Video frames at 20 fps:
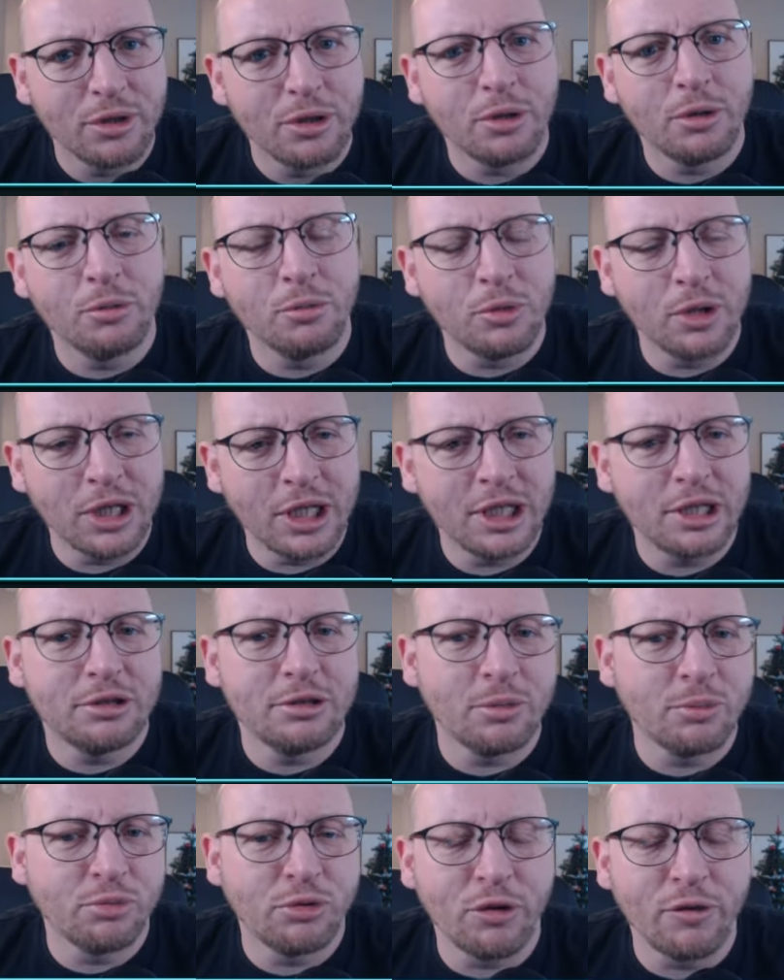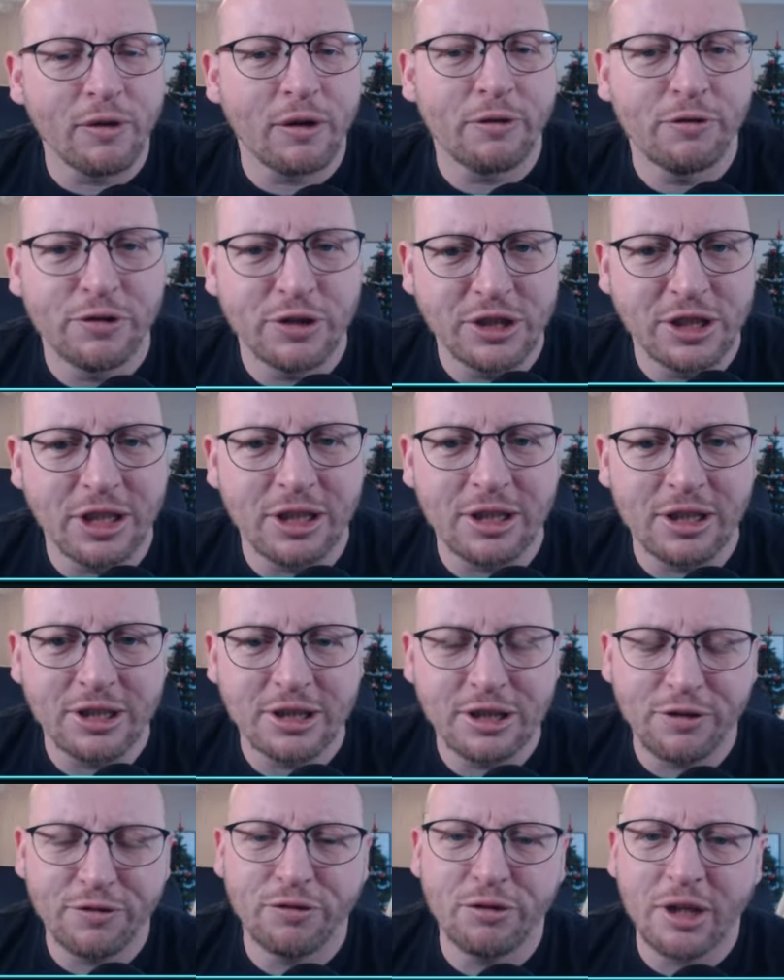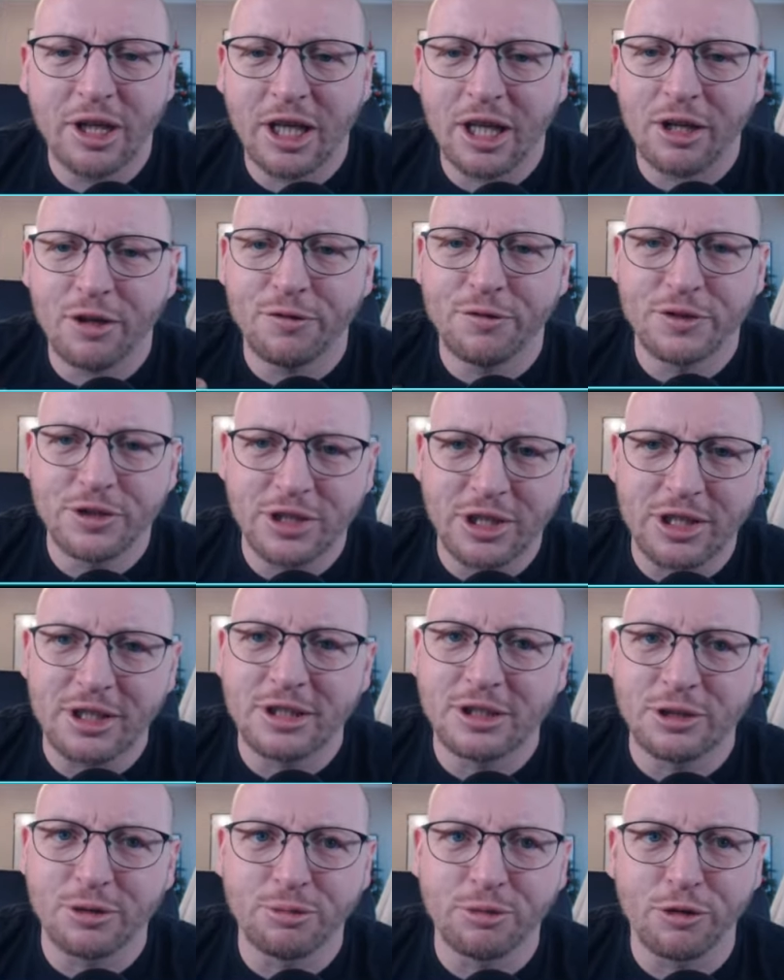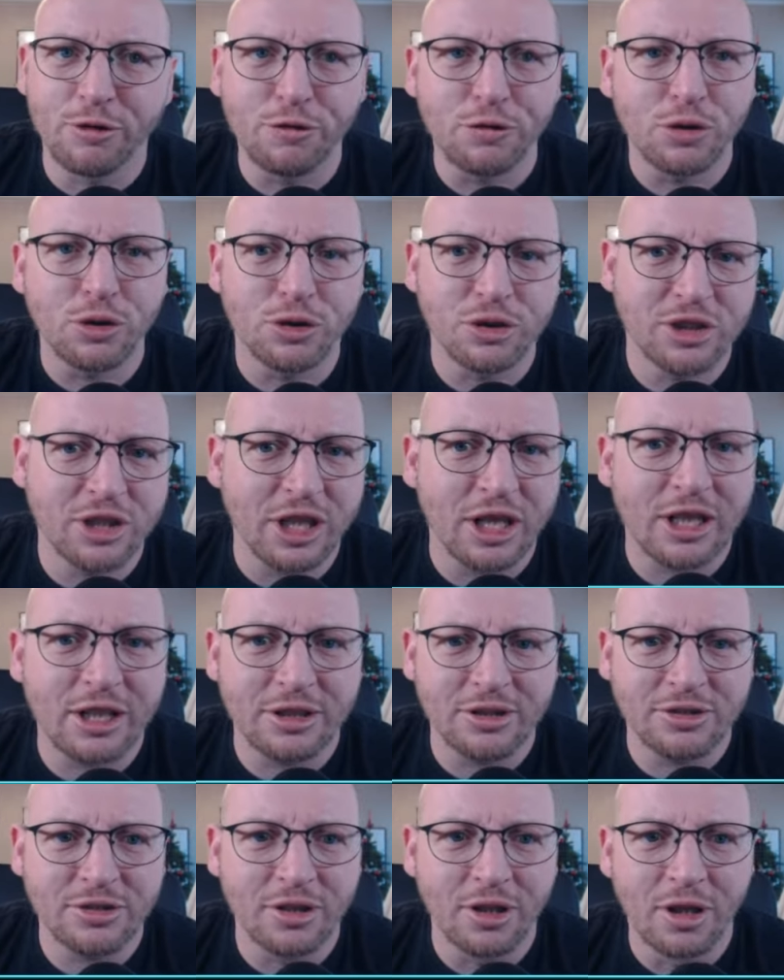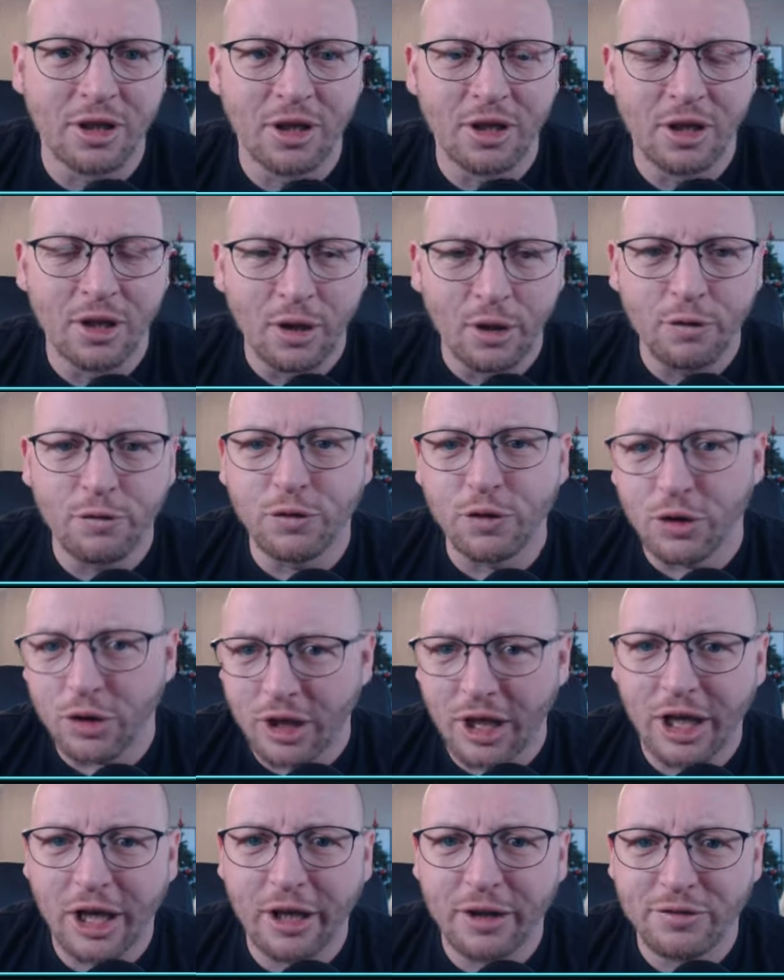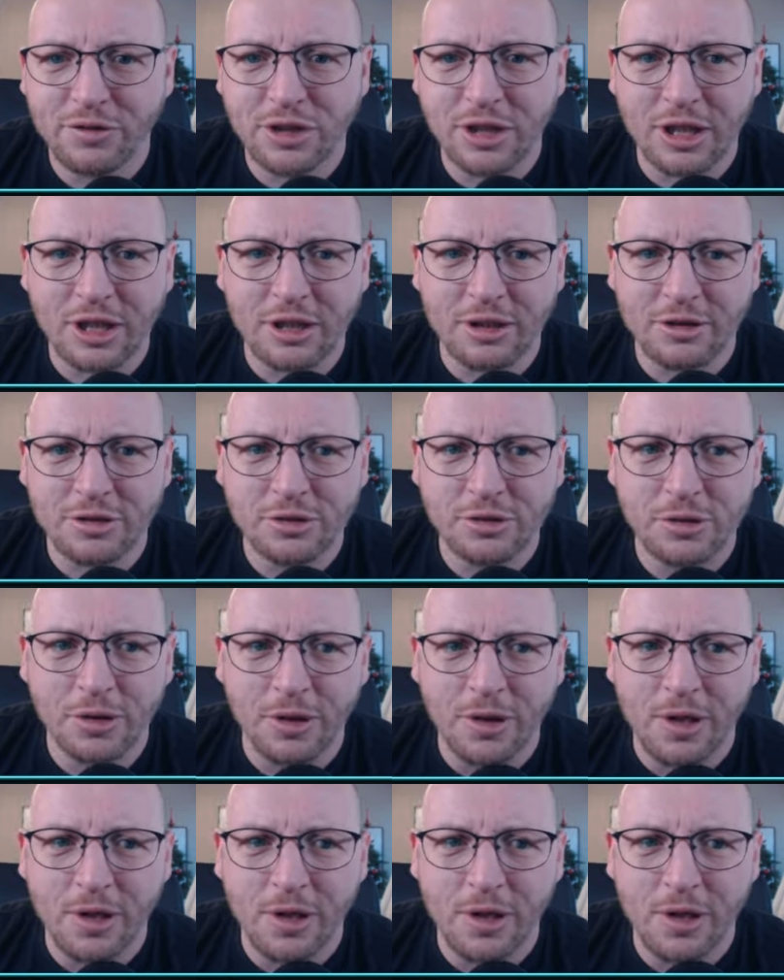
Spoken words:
And we need to improve our facilities. If we can get our facilities up to 4 stars, 4.5 stars,